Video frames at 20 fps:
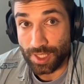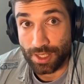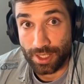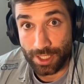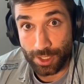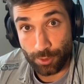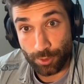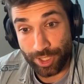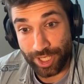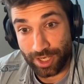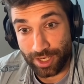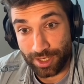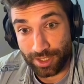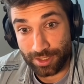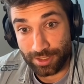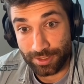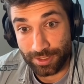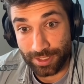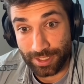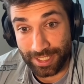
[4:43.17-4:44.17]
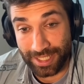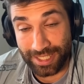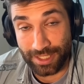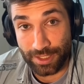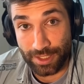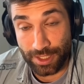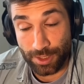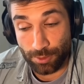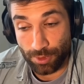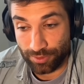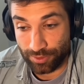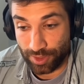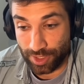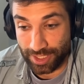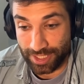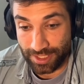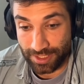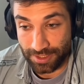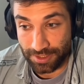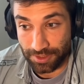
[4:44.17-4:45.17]
Here we are in the rough
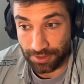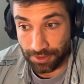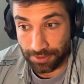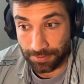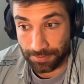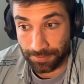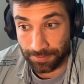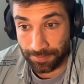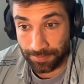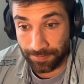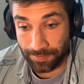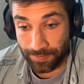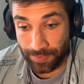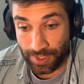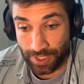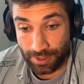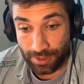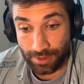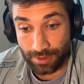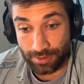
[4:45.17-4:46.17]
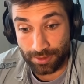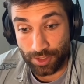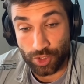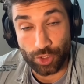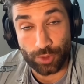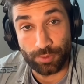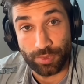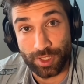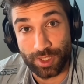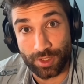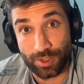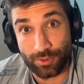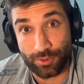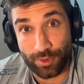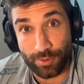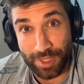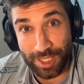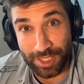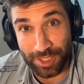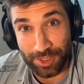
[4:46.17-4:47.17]
cut editor. This should be a
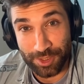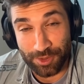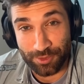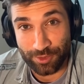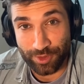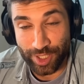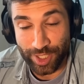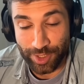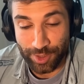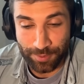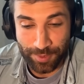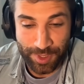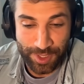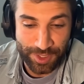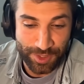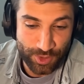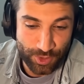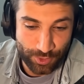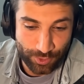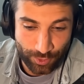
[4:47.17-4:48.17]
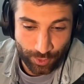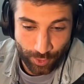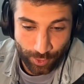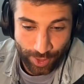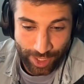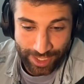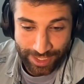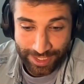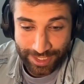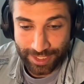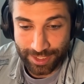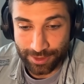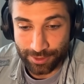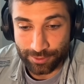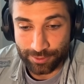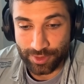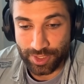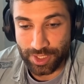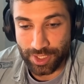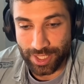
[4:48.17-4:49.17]
familiar environment for any kind
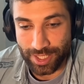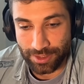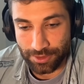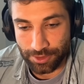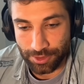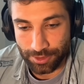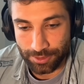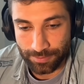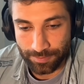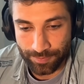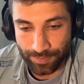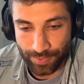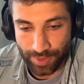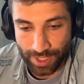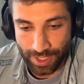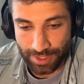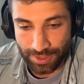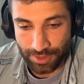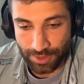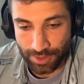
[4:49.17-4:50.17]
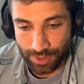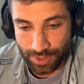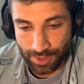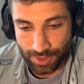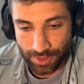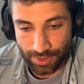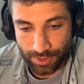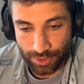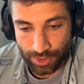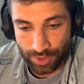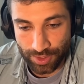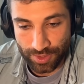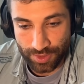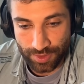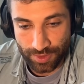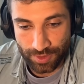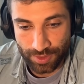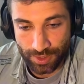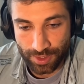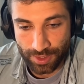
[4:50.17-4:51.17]
of video editor, as you can
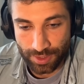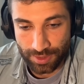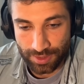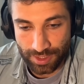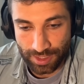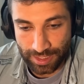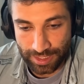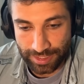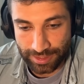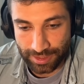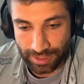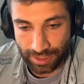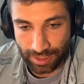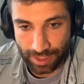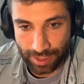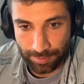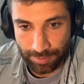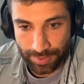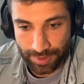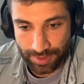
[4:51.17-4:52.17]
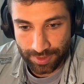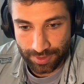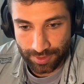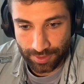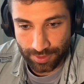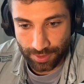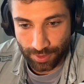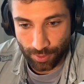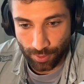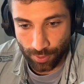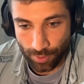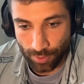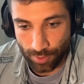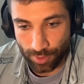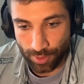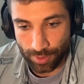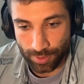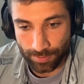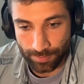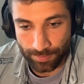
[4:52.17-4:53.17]
just delete clips
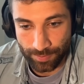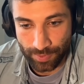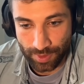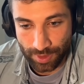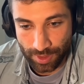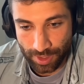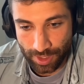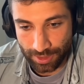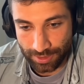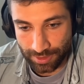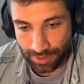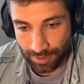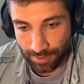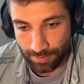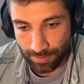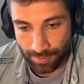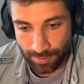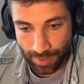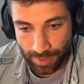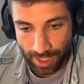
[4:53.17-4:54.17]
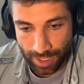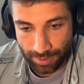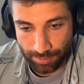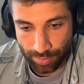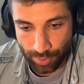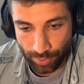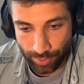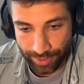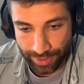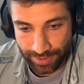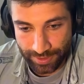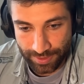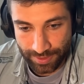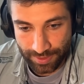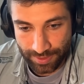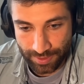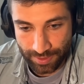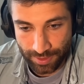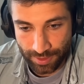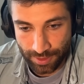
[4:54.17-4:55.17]
or cut them at
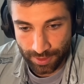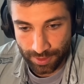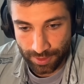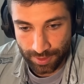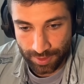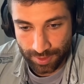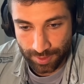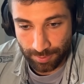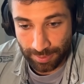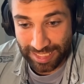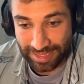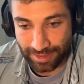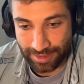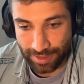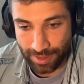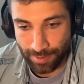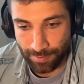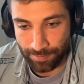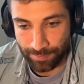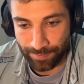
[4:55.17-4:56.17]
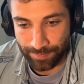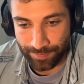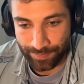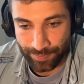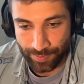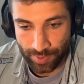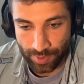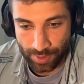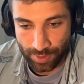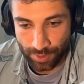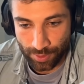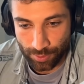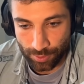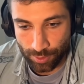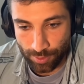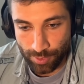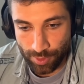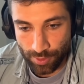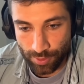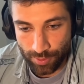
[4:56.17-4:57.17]
points, split them,
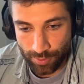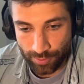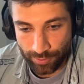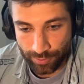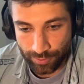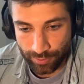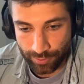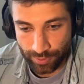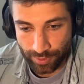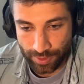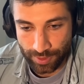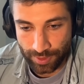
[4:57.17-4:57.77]
remove,